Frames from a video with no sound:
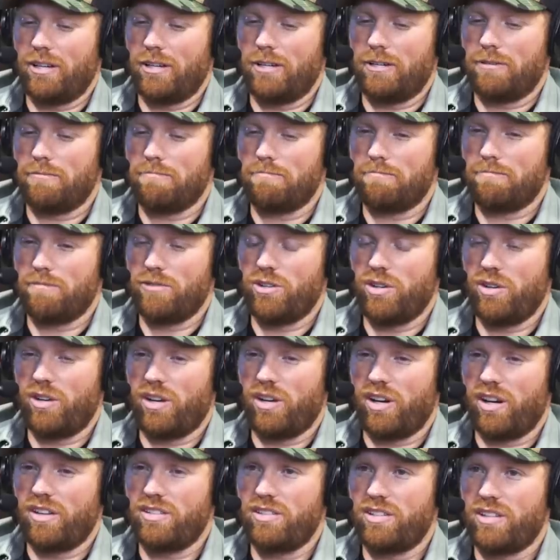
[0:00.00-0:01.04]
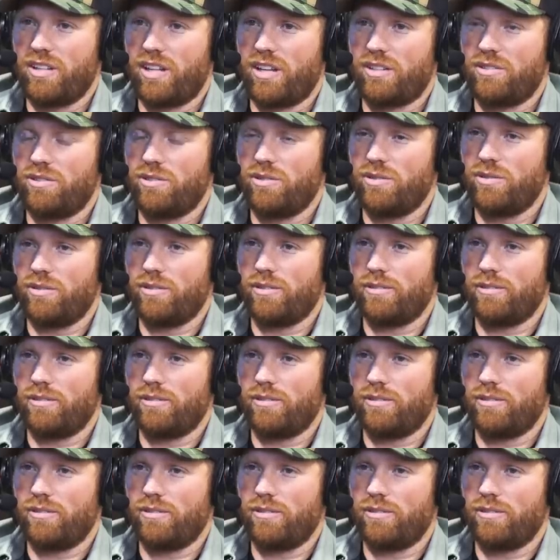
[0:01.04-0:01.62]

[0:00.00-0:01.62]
Um, you know, I see that too.